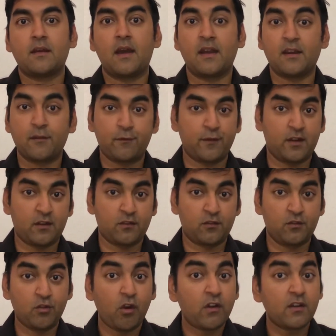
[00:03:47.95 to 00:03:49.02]
and if it
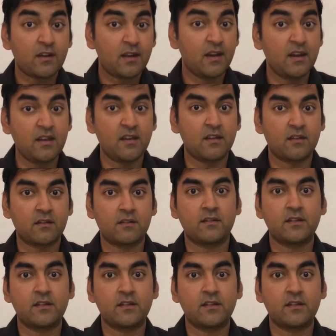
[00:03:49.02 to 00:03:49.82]
is not clear,